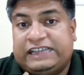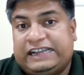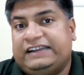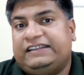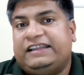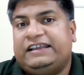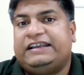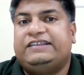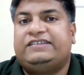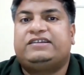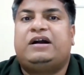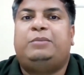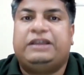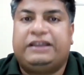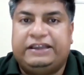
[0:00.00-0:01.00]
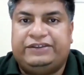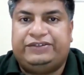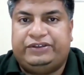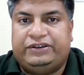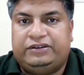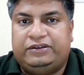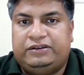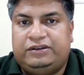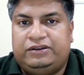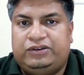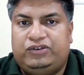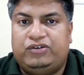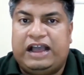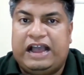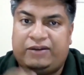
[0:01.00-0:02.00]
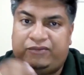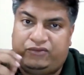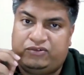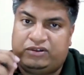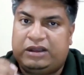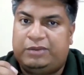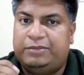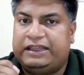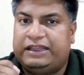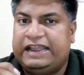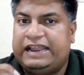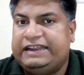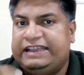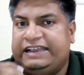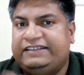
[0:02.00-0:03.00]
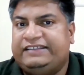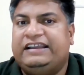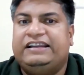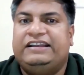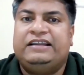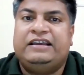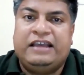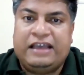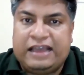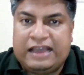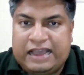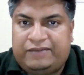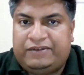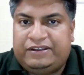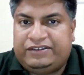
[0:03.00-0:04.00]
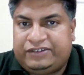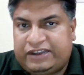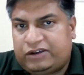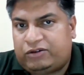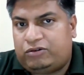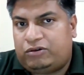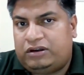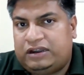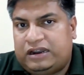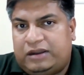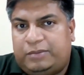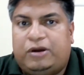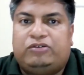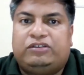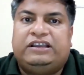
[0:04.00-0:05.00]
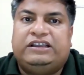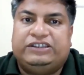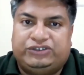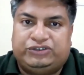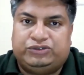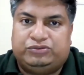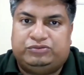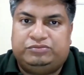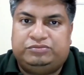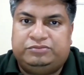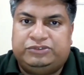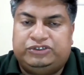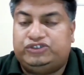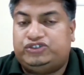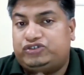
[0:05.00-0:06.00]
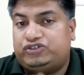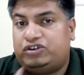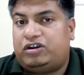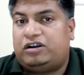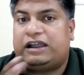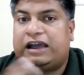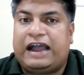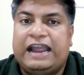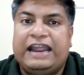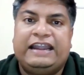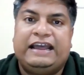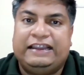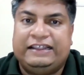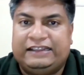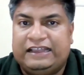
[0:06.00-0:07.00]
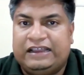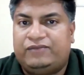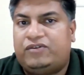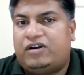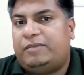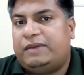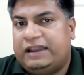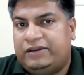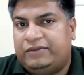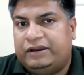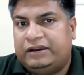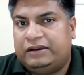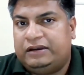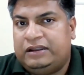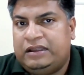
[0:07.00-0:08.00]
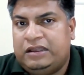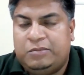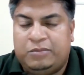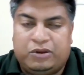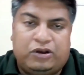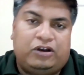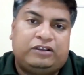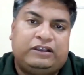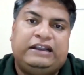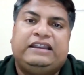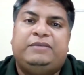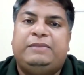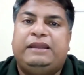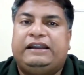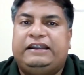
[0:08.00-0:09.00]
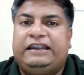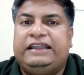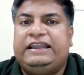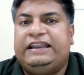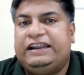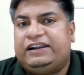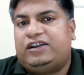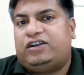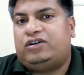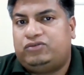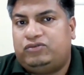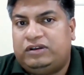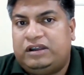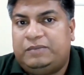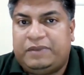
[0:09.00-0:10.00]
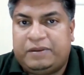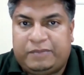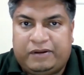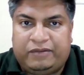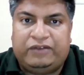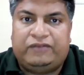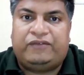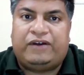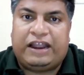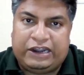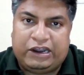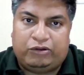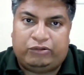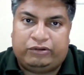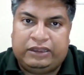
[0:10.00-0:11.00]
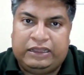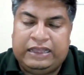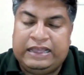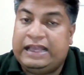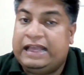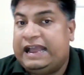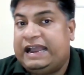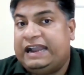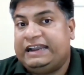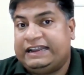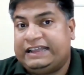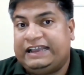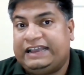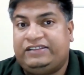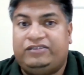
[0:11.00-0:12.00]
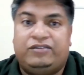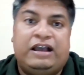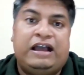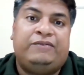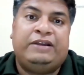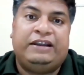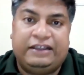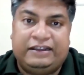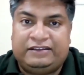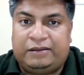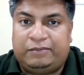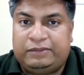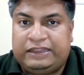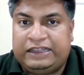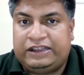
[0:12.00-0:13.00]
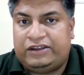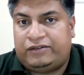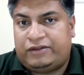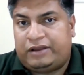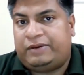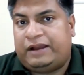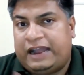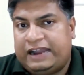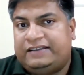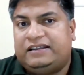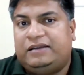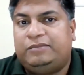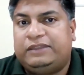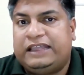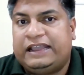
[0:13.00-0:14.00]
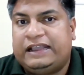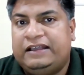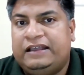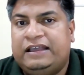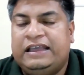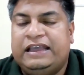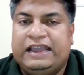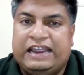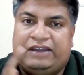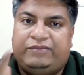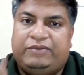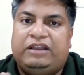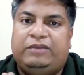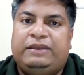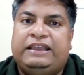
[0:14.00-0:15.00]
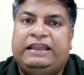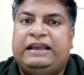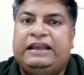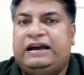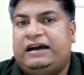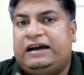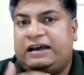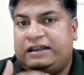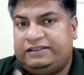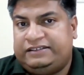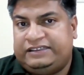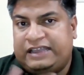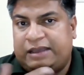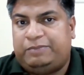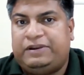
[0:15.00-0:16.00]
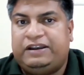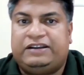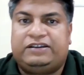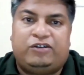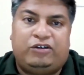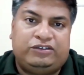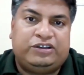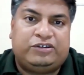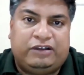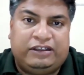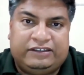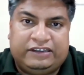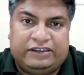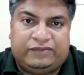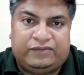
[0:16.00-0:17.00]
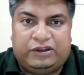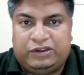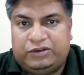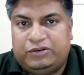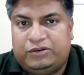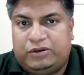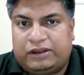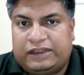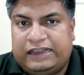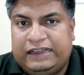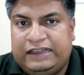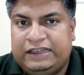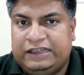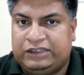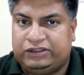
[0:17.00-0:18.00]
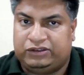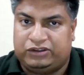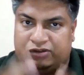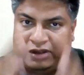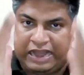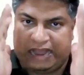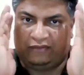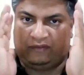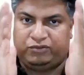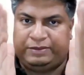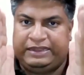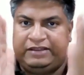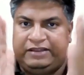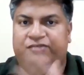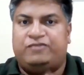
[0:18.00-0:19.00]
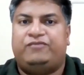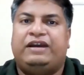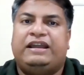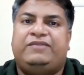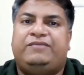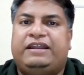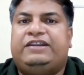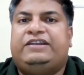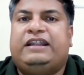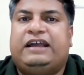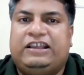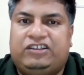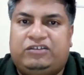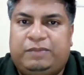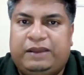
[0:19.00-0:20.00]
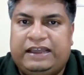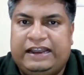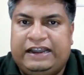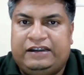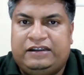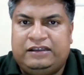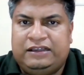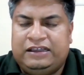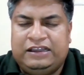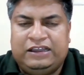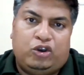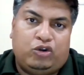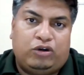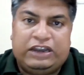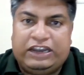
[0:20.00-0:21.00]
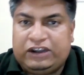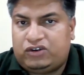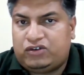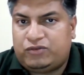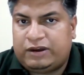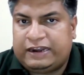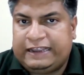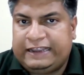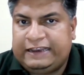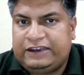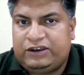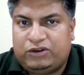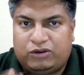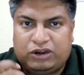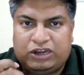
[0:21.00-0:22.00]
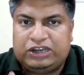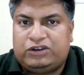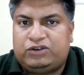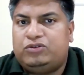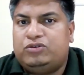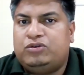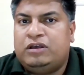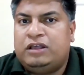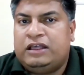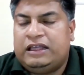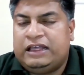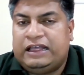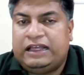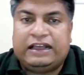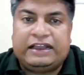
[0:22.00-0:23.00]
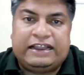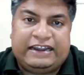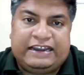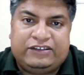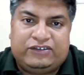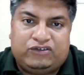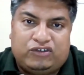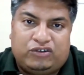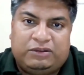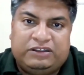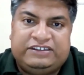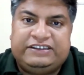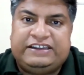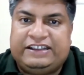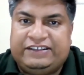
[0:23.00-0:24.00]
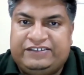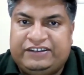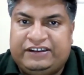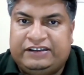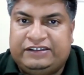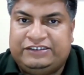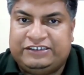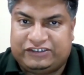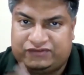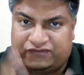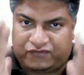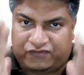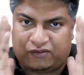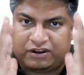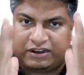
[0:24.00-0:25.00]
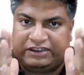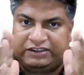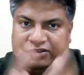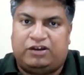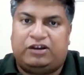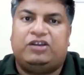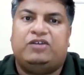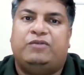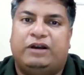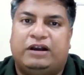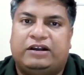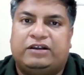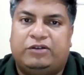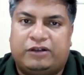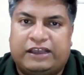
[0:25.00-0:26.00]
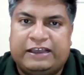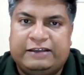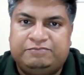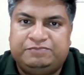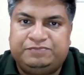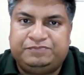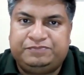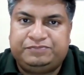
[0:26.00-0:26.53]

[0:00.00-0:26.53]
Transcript: Second thing is communication. You have to communicate each and every stakeholder about the issue. You should not hide anything from anyone, because ultimately later or sooner people will find out. And in case you have hidden something, you have hide something, it will be a separate consequences for you. Okay. So you have to be very, very transparent. No need to worry. No need to get in so much tension. Just focus on your work, okay?